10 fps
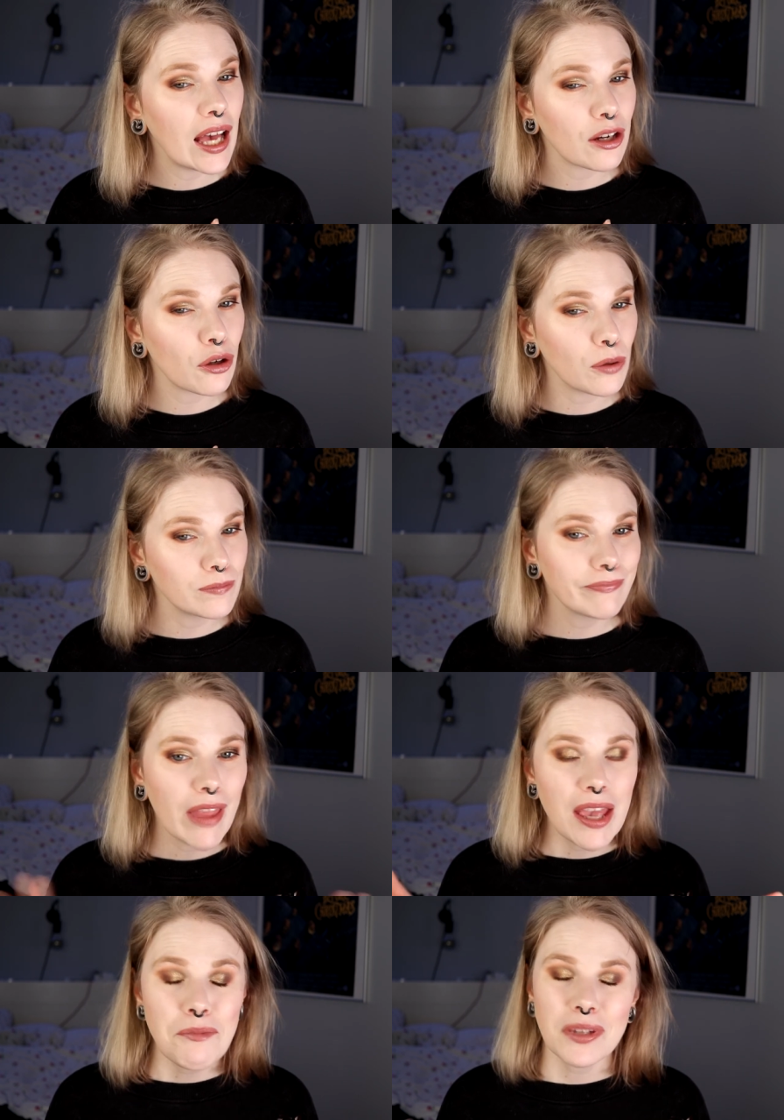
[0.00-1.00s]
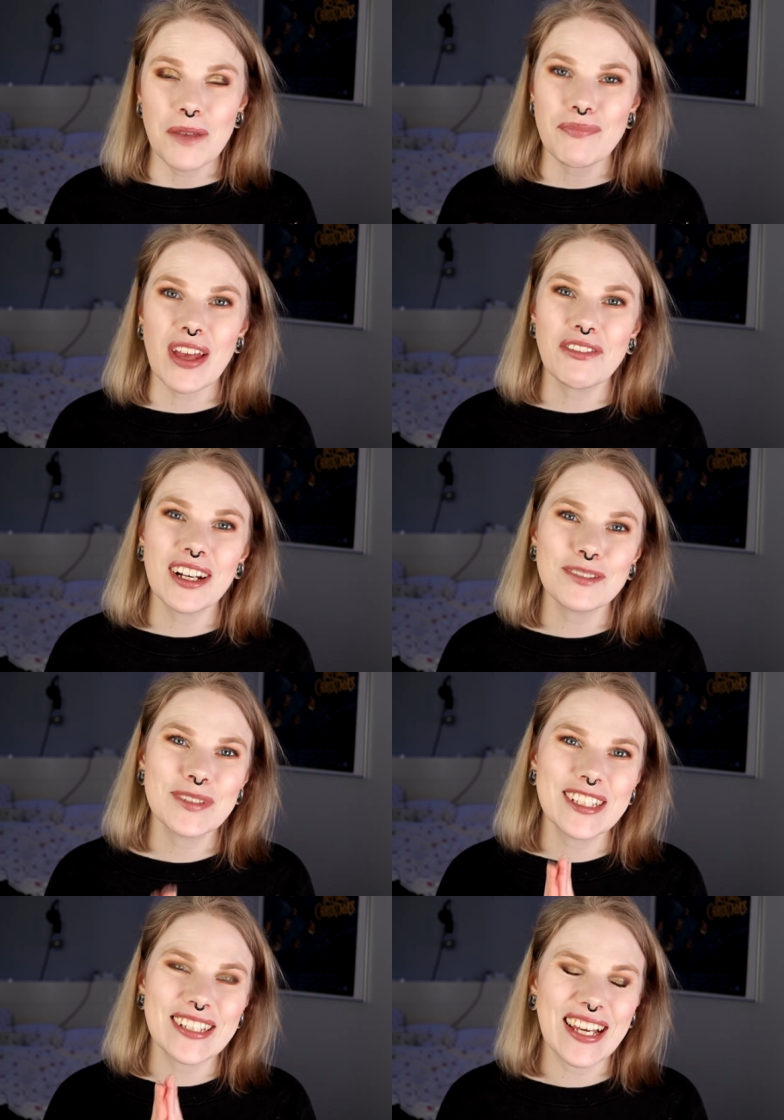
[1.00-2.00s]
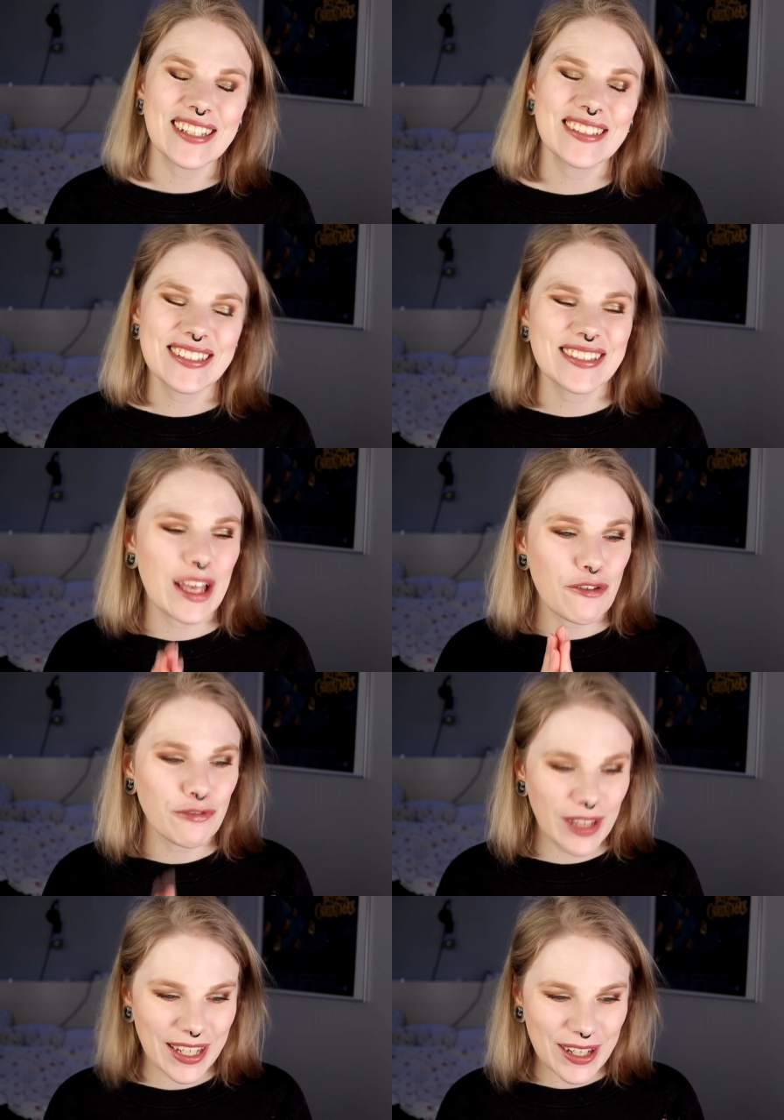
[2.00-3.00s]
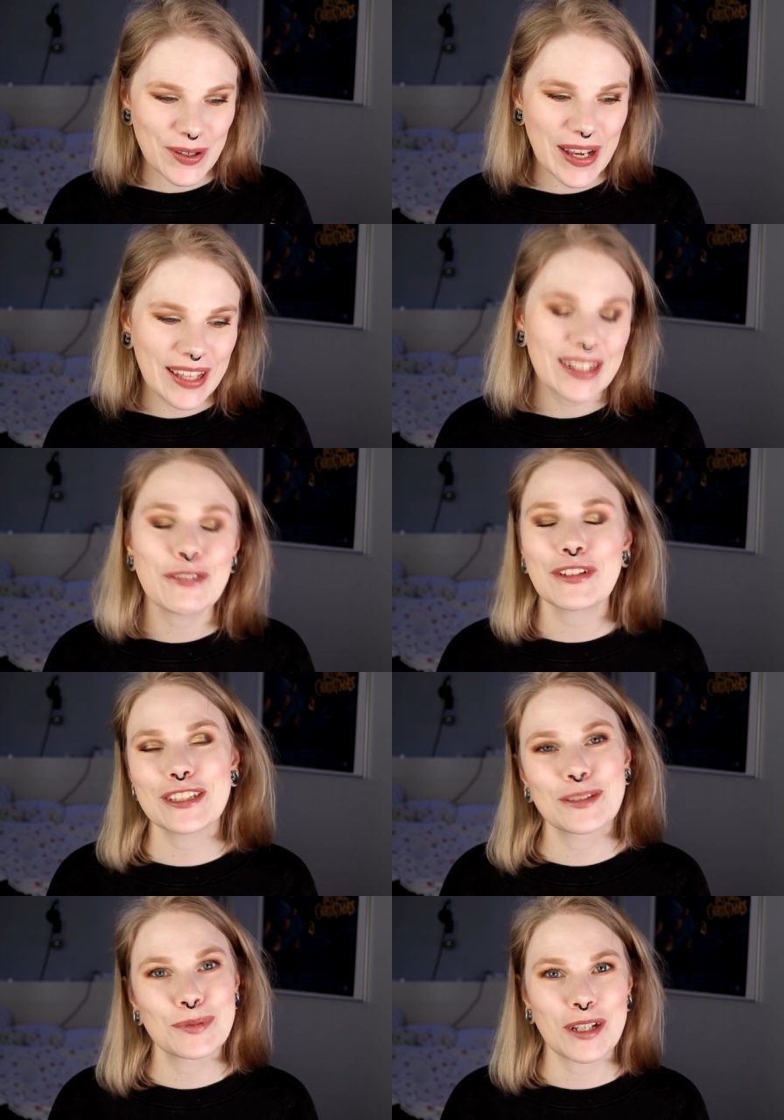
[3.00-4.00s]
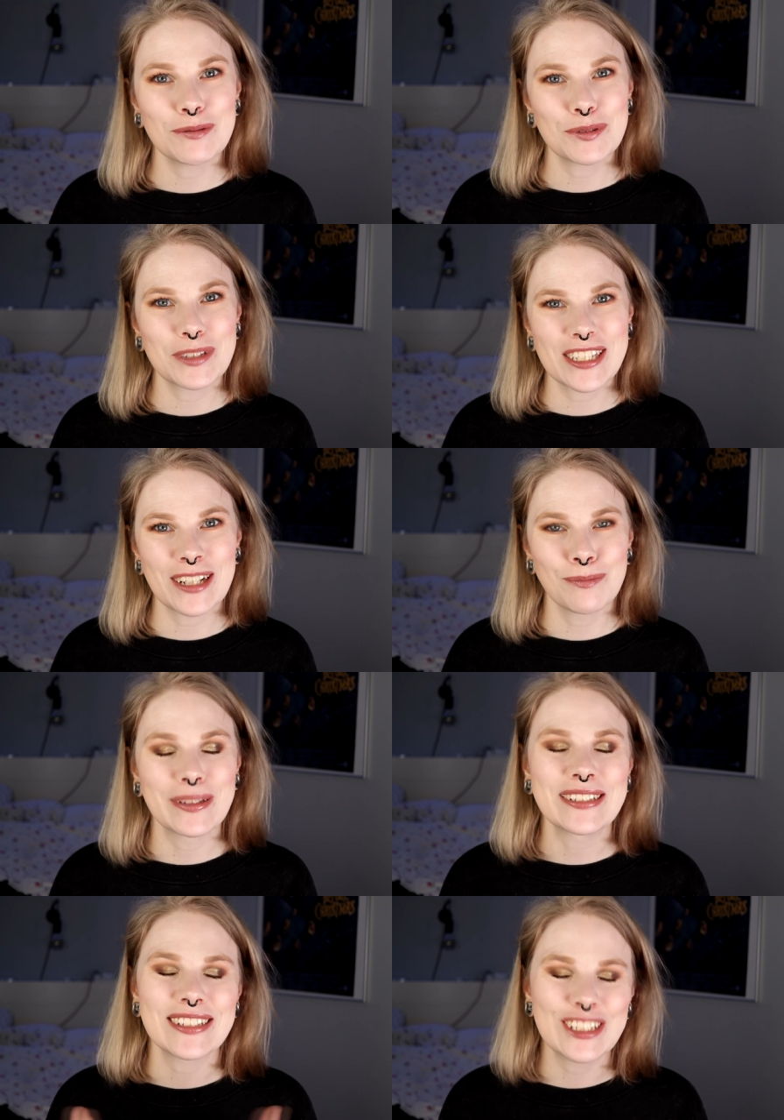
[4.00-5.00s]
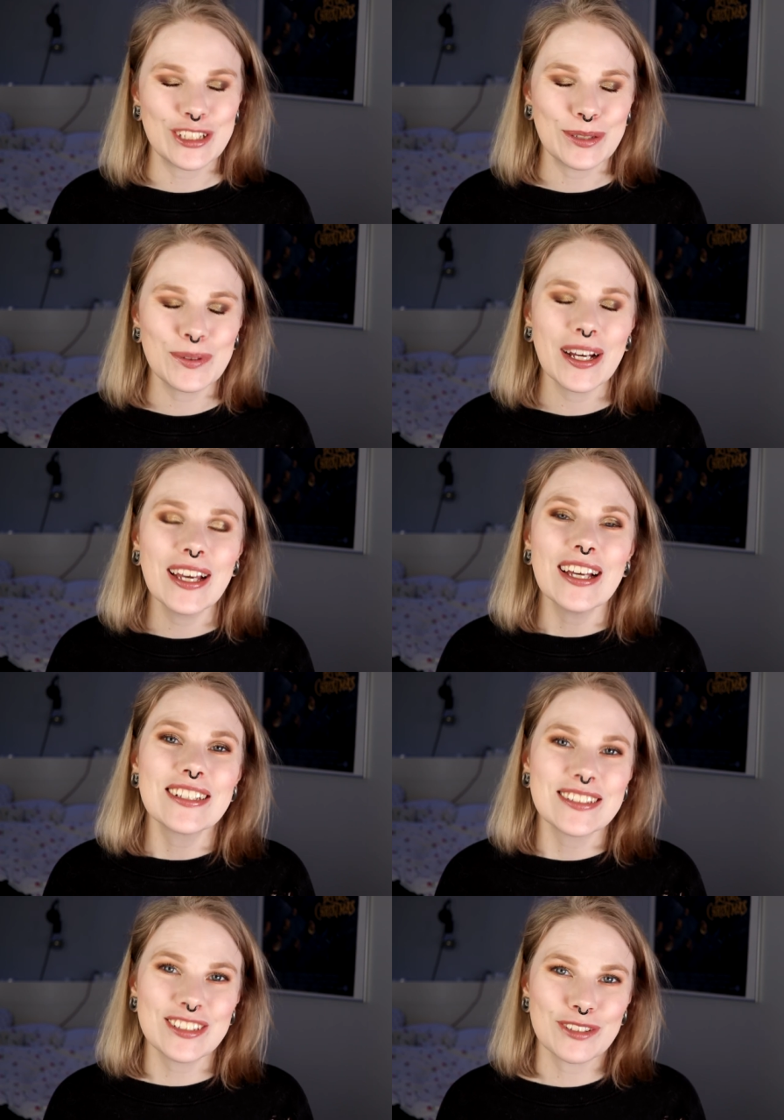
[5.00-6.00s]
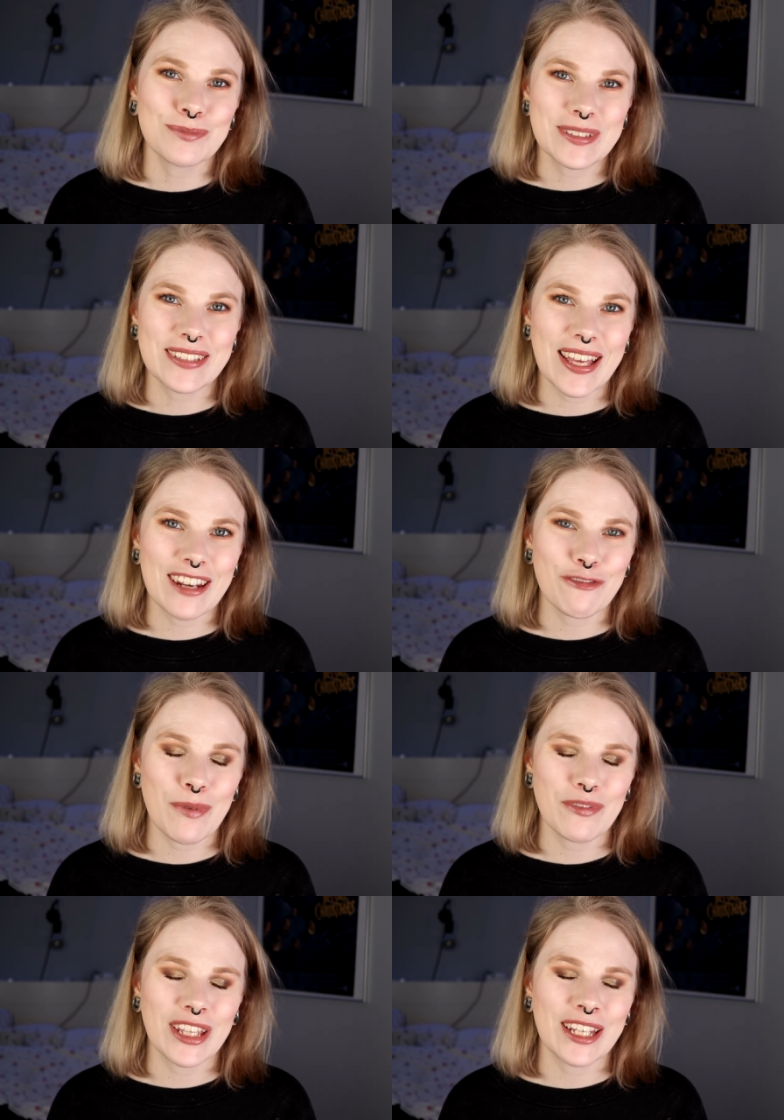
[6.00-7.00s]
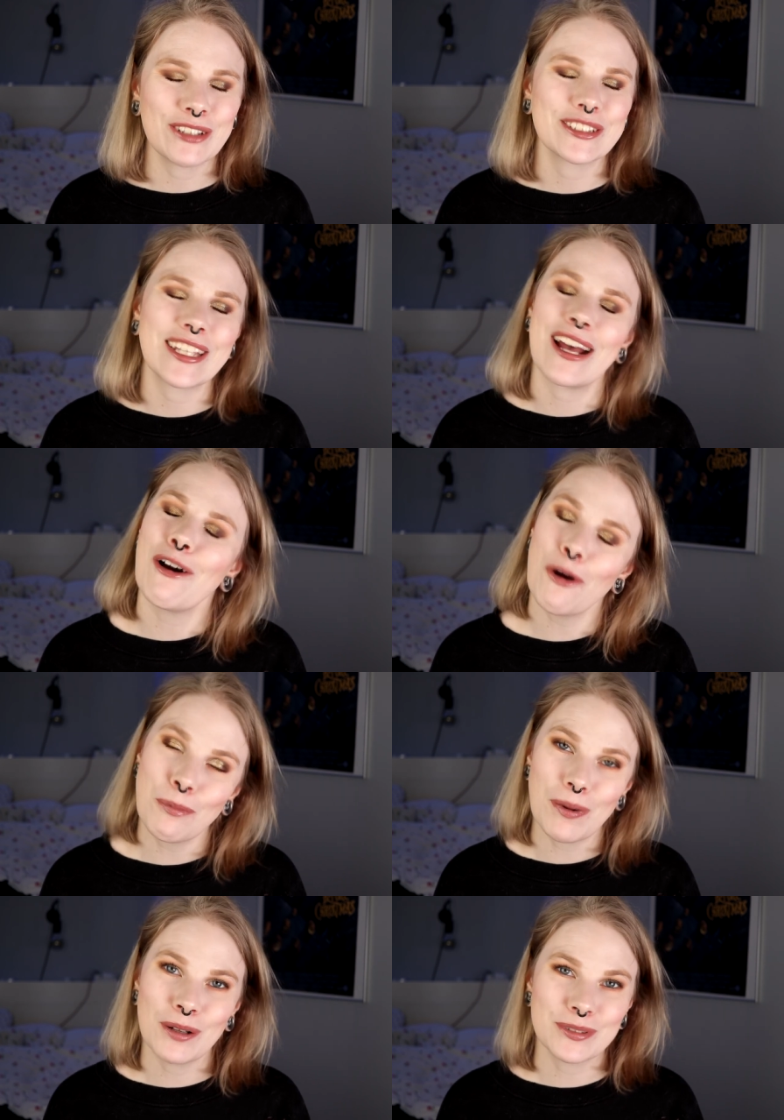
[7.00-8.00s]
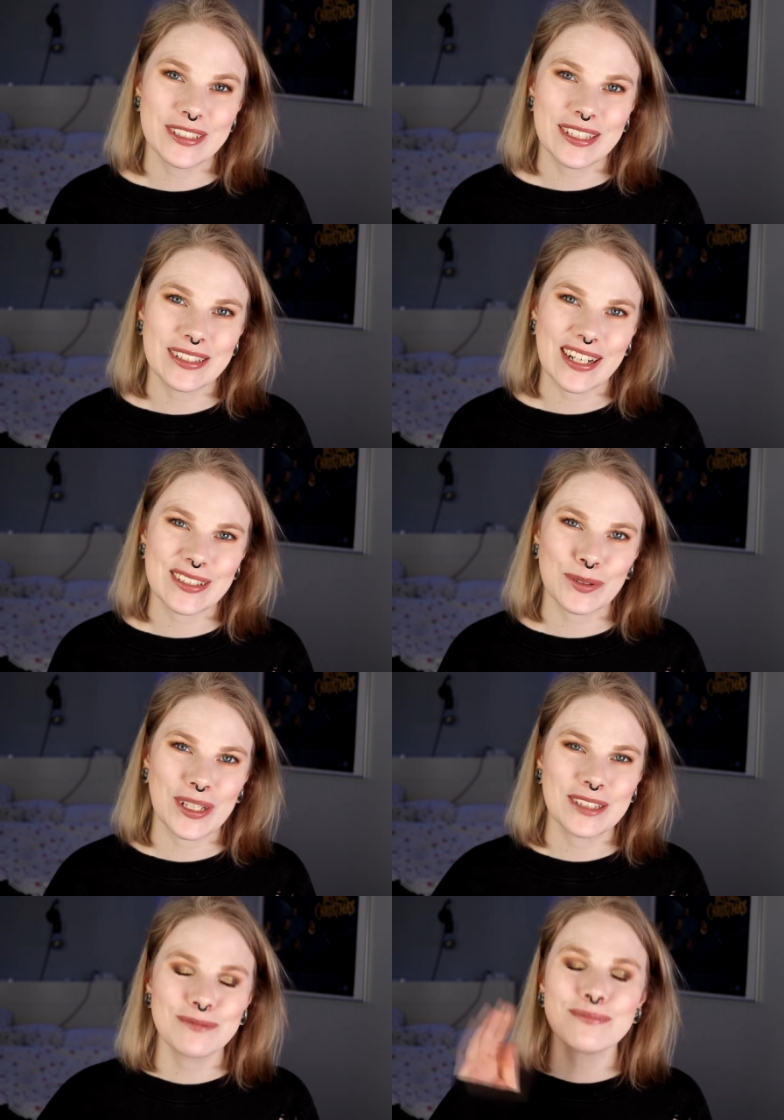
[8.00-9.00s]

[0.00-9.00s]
I don't know. But yeah, I really hope you liked this video, and if you're not subscribing to my channel, please do so you don't miss any of my videos, and I hope I will see you in the next one.